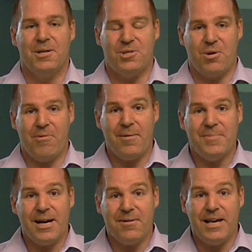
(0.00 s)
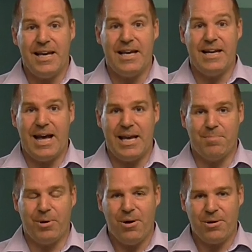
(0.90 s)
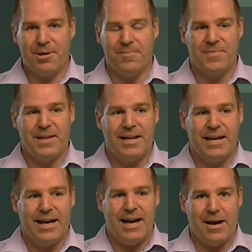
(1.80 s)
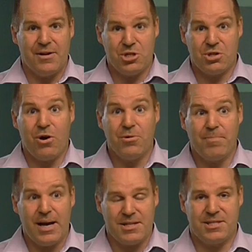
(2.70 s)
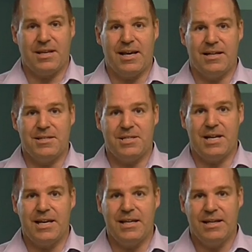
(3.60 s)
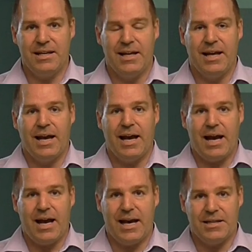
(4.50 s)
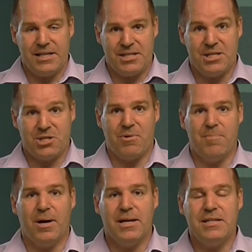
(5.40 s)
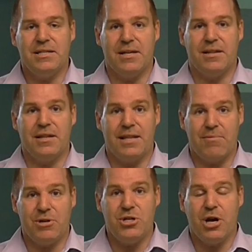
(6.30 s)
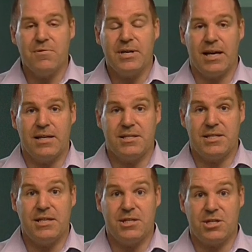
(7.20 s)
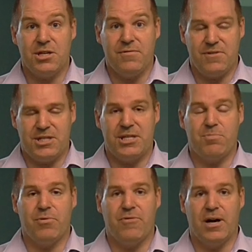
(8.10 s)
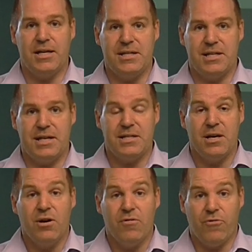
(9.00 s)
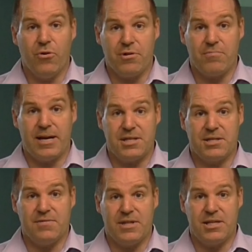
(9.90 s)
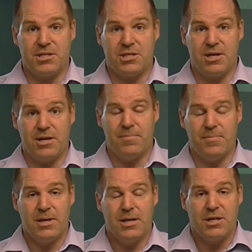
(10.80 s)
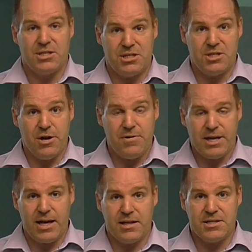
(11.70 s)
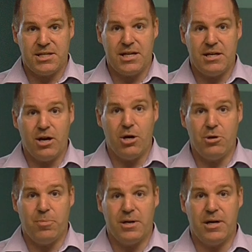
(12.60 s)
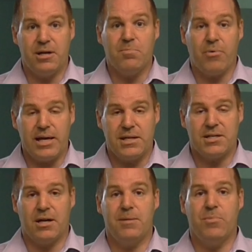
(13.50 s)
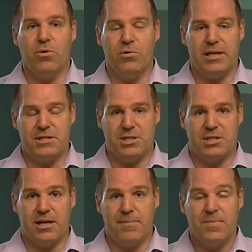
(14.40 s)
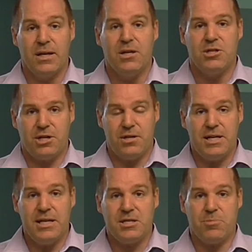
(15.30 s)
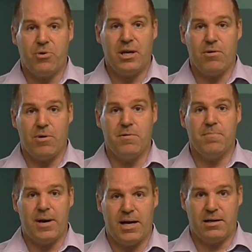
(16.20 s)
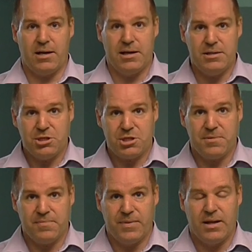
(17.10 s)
So we're up now in A block, uh, just gone past the canteen, and this is a reminder that there are no canteen services provided for the rest of this term. So there's no canteen open at break time or lunchtime. So you need to bring your own packed lunch.